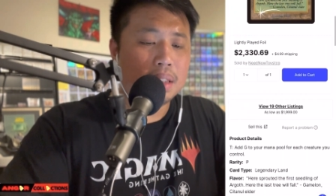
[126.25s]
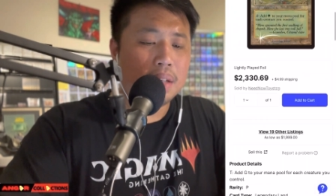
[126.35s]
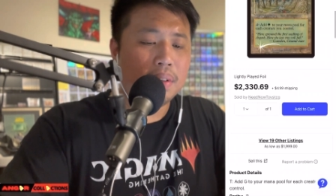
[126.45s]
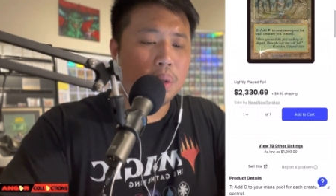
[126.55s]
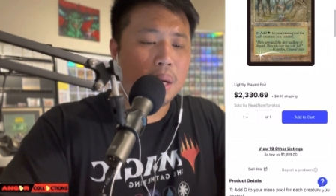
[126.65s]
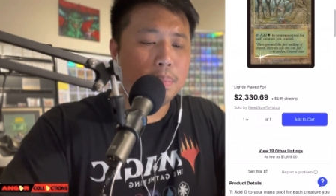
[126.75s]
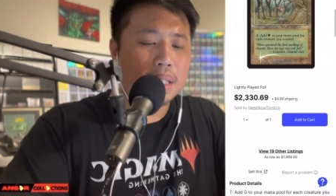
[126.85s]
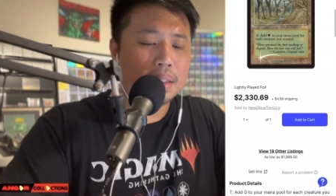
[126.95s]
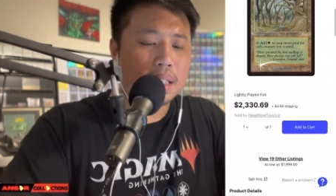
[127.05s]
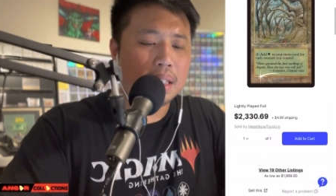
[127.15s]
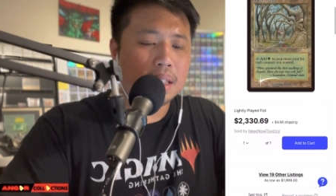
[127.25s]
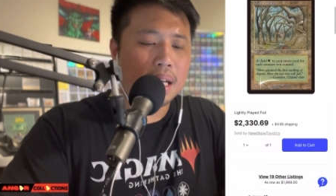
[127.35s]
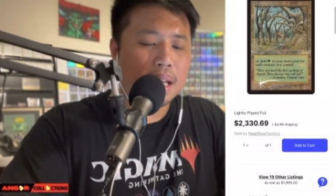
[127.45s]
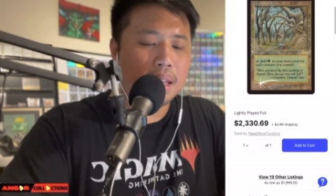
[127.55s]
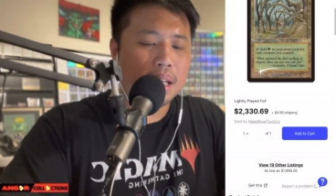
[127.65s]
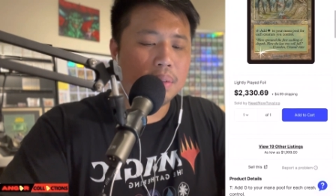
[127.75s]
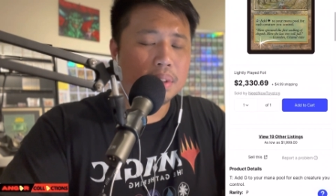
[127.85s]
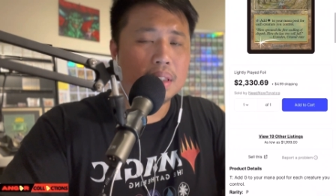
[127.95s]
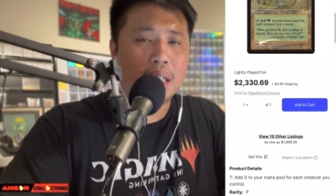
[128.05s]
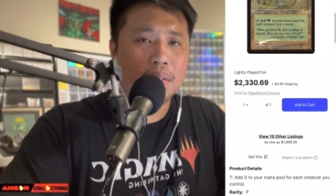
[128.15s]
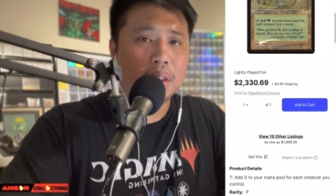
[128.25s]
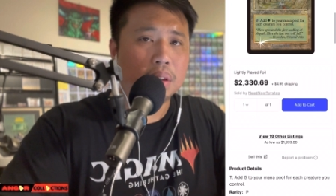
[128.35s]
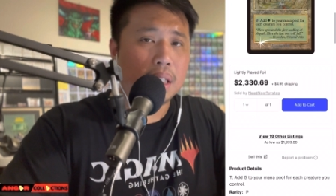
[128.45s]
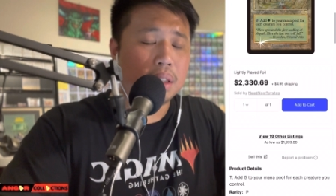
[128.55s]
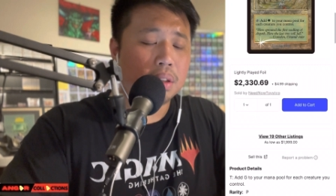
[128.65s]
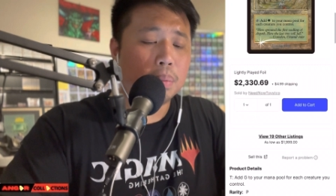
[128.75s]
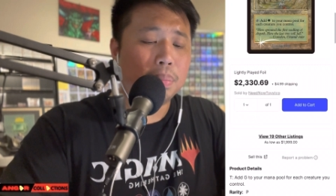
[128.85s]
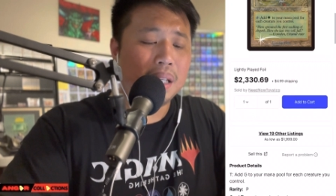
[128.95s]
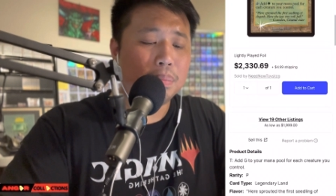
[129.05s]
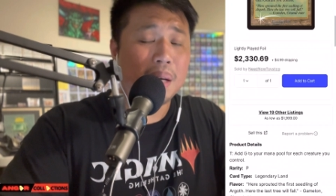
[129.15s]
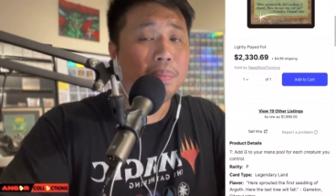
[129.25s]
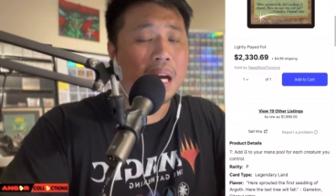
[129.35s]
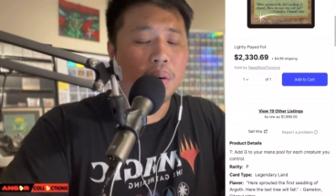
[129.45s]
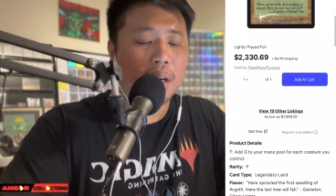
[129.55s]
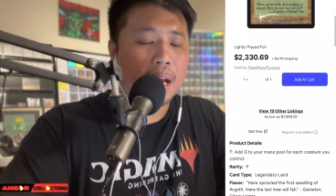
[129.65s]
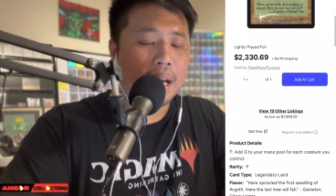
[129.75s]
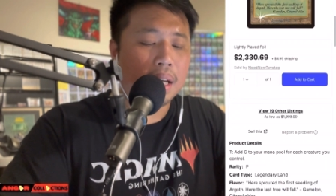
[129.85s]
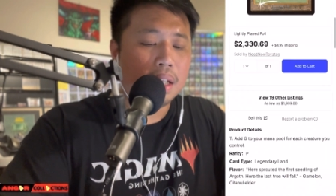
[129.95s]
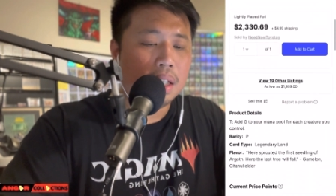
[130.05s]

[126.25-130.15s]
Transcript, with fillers: Even though I missed it, I think it was an even trade to complete my power nine.